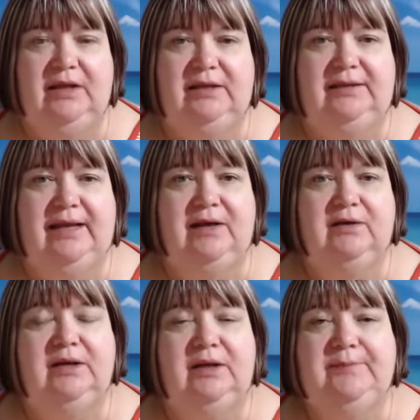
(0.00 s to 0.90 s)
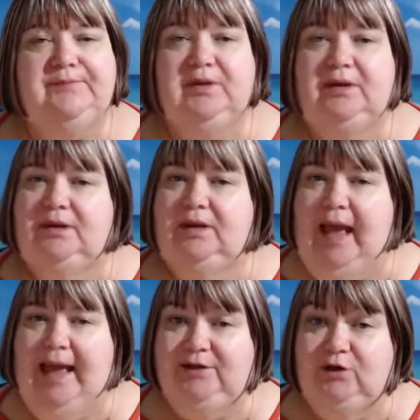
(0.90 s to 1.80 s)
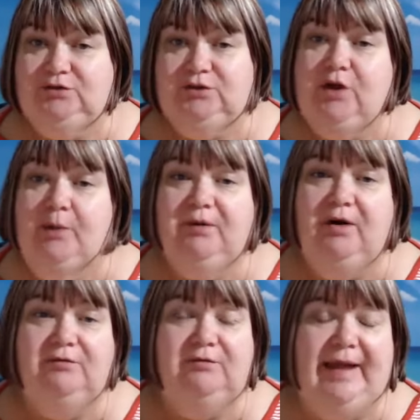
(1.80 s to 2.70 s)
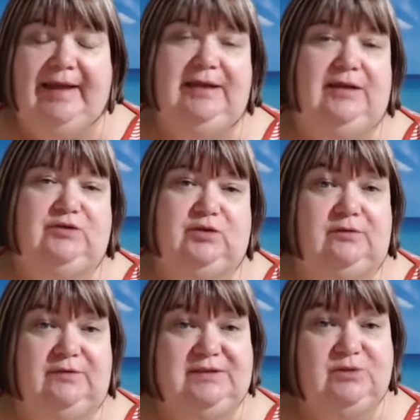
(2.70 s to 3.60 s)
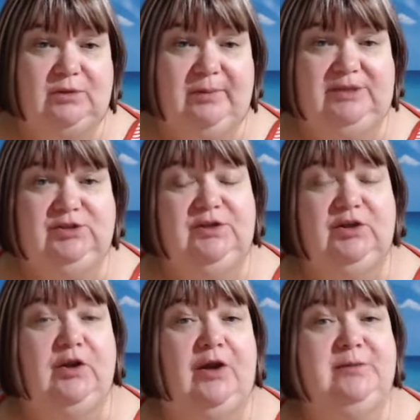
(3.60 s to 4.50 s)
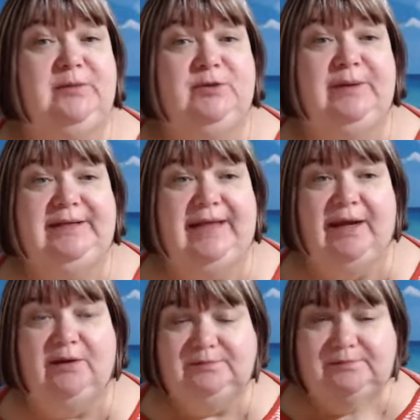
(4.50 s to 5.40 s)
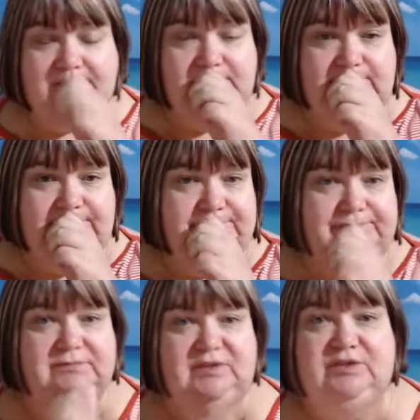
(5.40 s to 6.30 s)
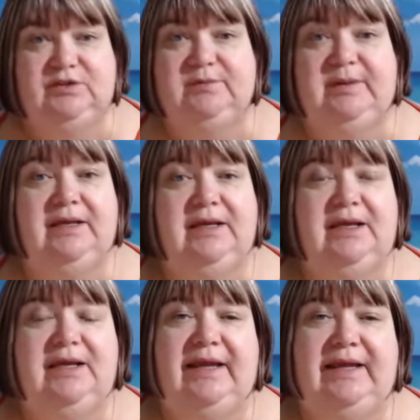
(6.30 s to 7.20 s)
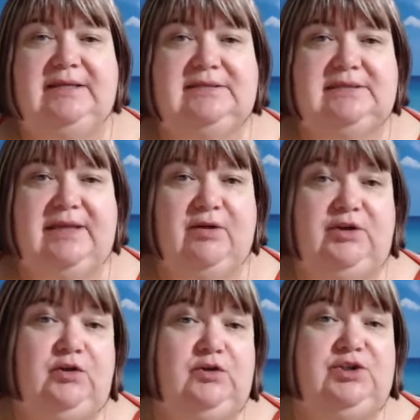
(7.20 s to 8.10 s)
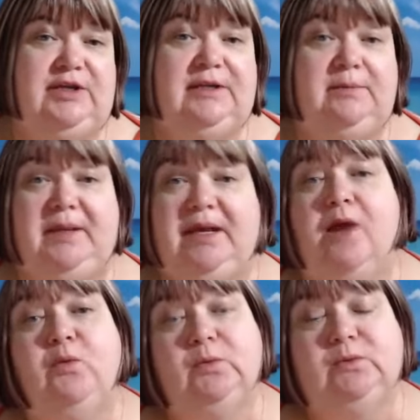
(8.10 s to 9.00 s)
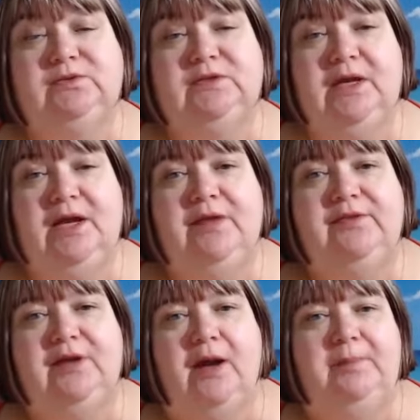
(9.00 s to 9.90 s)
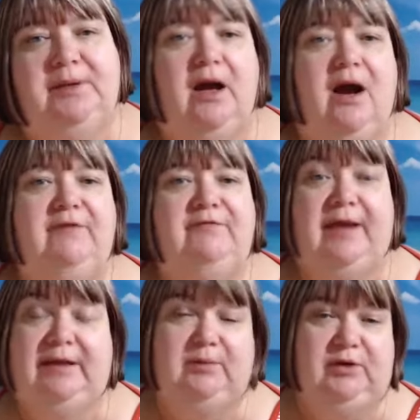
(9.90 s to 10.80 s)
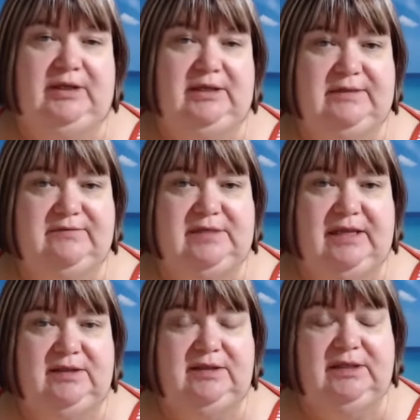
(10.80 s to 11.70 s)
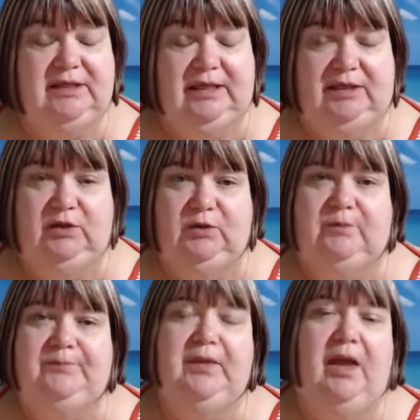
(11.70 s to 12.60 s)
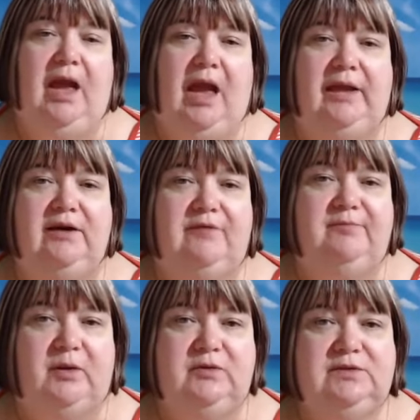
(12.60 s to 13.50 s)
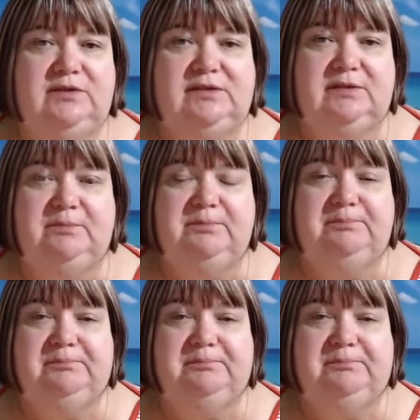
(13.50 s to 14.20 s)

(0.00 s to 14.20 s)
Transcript: Now, added on to top of any sort of list automation that you're going to be doing now, excuse me, is there are new GDPR rules that apply for anybody who lives in the EU. And I've posted some